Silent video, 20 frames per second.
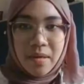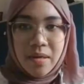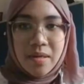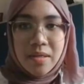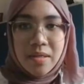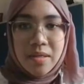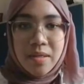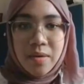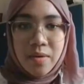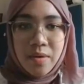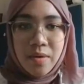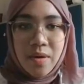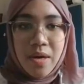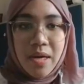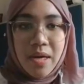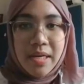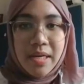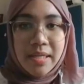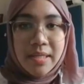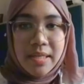So,
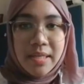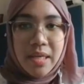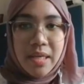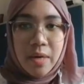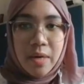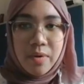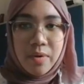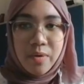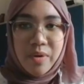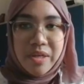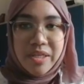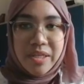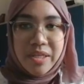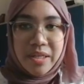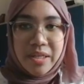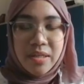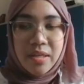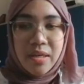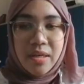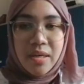this is our
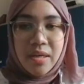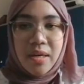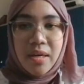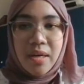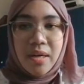question.